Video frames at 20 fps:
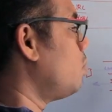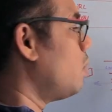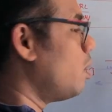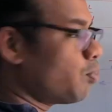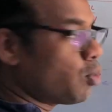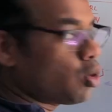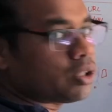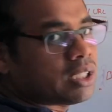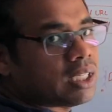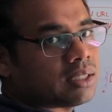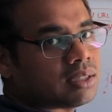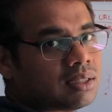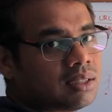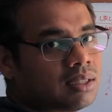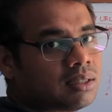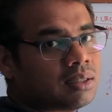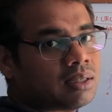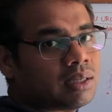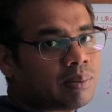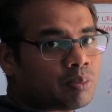process
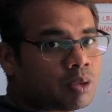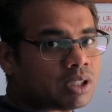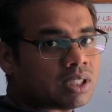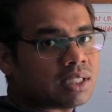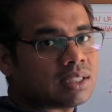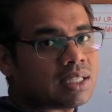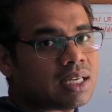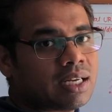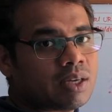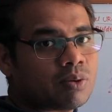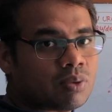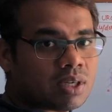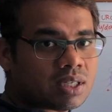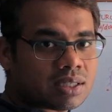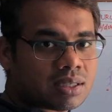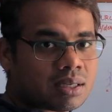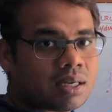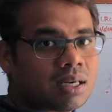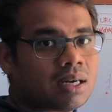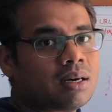the
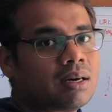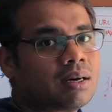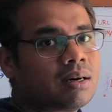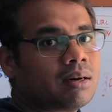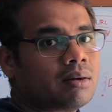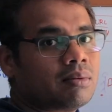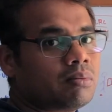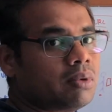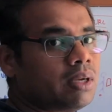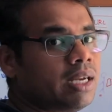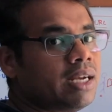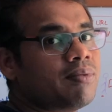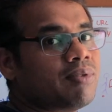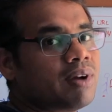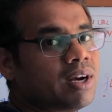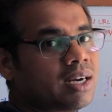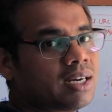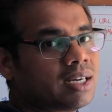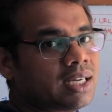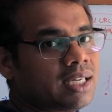request
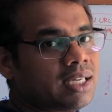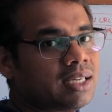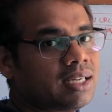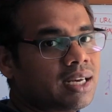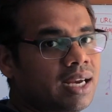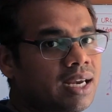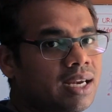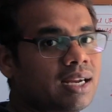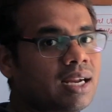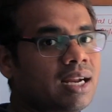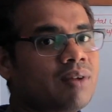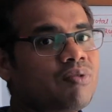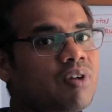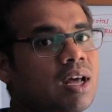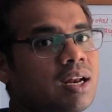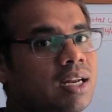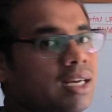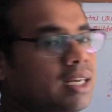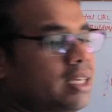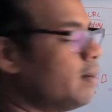independently, right, and
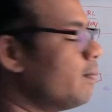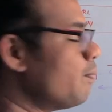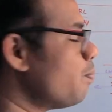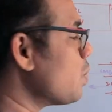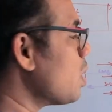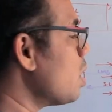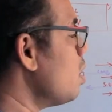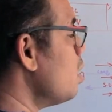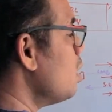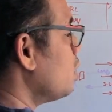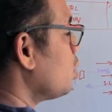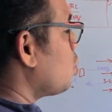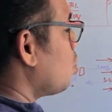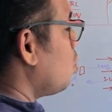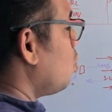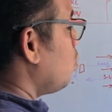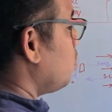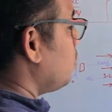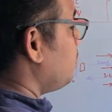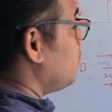parallelly.
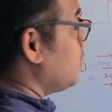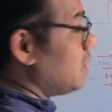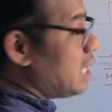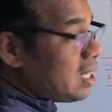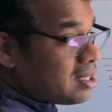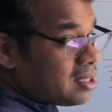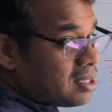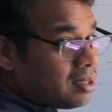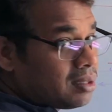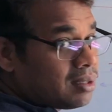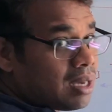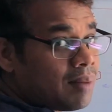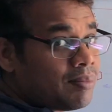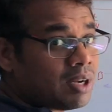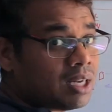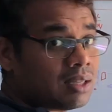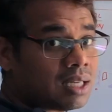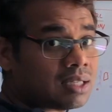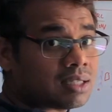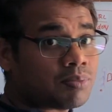So that's the
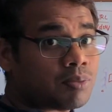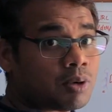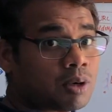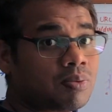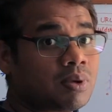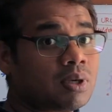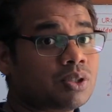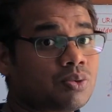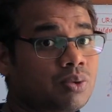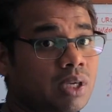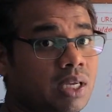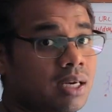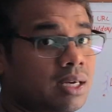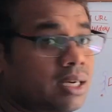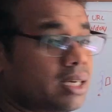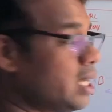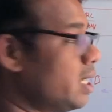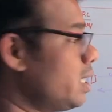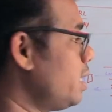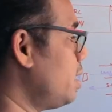performance we can
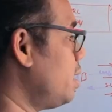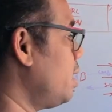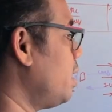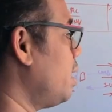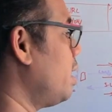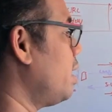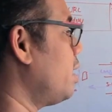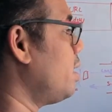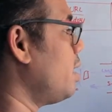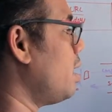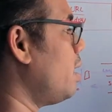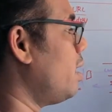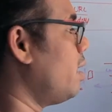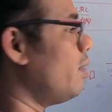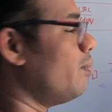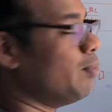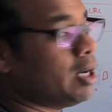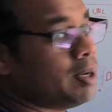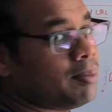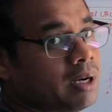really get
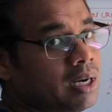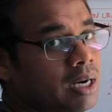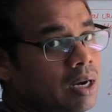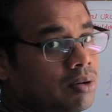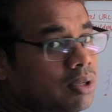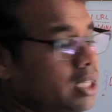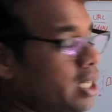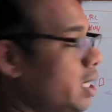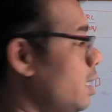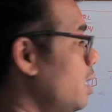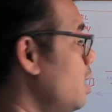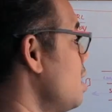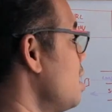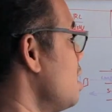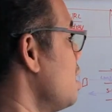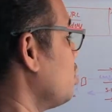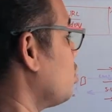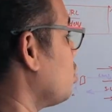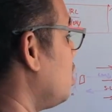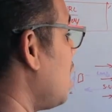benefit out there.
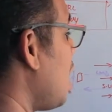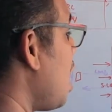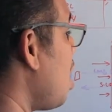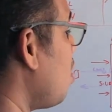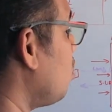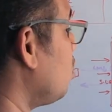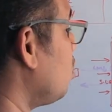So now